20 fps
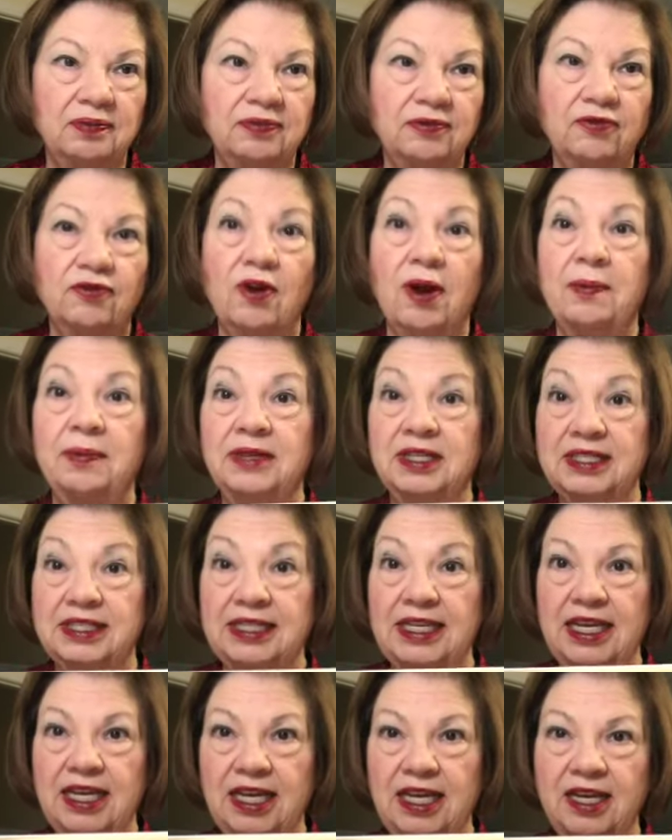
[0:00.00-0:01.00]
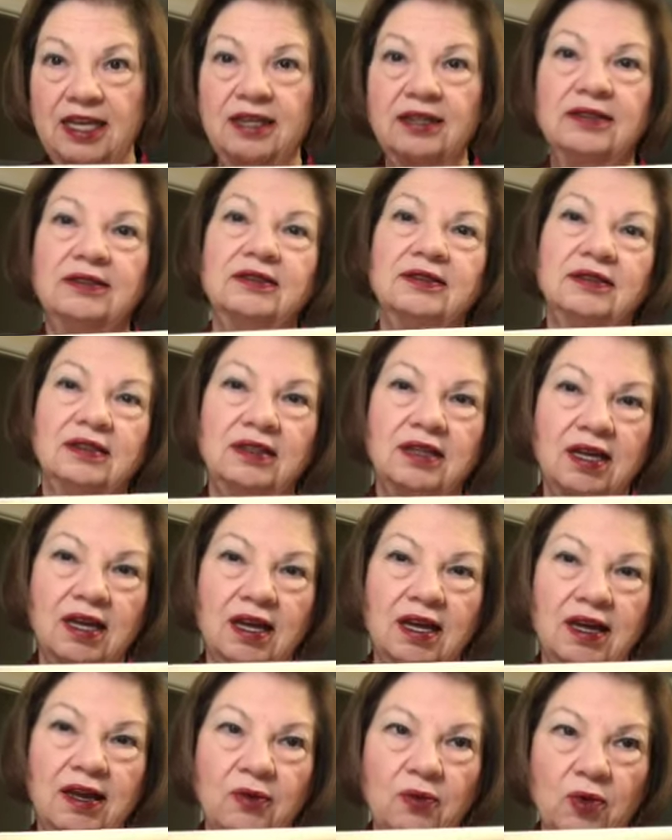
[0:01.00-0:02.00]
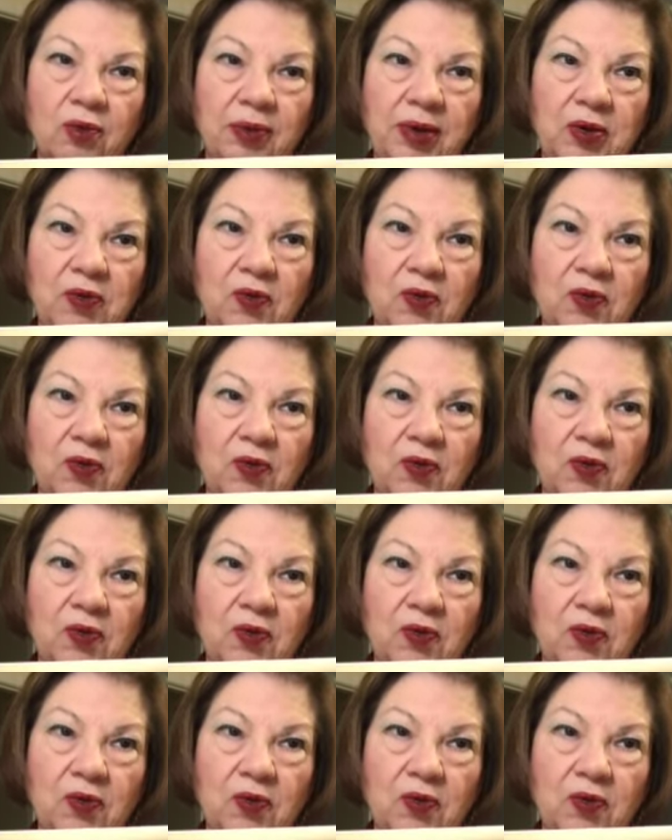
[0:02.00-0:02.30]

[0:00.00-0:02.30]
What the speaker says: from the C will be